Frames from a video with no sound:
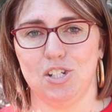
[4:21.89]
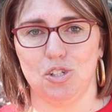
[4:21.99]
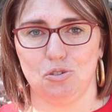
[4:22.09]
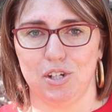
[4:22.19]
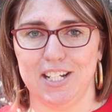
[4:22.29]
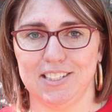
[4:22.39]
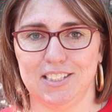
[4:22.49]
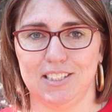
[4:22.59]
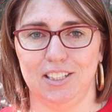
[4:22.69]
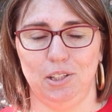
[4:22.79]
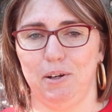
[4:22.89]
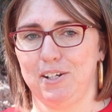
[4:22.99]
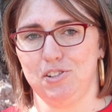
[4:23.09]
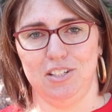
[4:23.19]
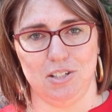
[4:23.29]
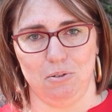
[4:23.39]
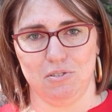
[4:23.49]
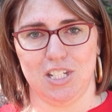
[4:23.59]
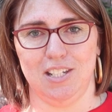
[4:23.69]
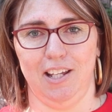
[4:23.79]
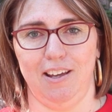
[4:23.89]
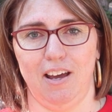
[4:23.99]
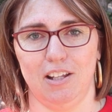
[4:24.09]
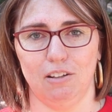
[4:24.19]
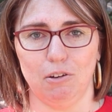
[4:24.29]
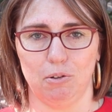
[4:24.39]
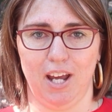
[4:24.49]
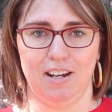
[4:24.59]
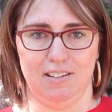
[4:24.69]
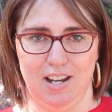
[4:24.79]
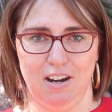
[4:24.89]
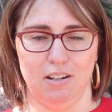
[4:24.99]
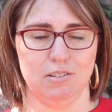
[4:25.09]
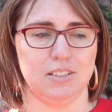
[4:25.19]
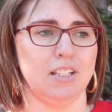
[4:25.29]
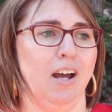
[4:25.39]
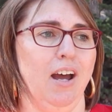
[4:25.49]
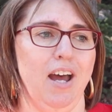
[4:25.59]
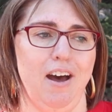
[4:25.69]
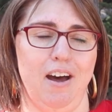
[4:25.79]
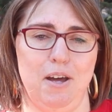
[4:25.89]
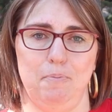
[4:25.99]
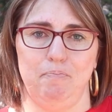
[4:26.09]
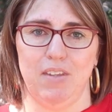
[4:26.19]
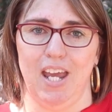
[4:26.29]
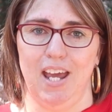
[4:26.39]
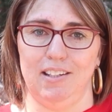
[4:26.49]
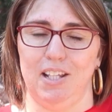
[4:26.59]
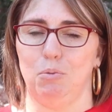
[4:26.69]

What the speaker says: the street, you actually don't. The road kind of narrows, and they